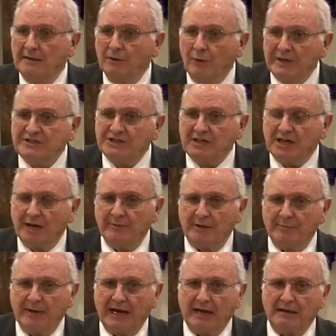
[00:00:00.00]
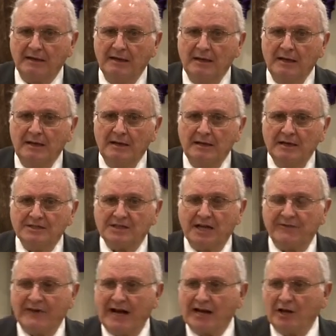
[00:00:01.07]
When's he coming back? He said,
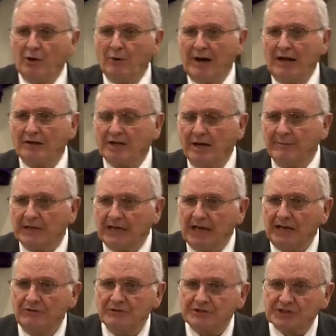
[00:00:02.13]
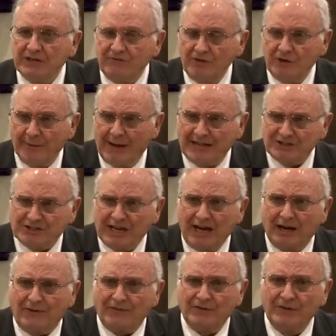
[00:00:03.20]
If I go, I'll come again to receive you into
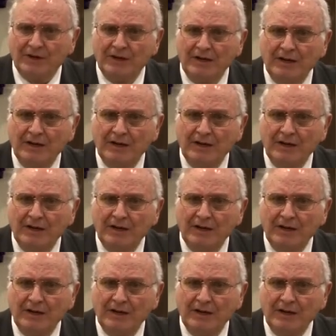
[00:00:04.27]
myself.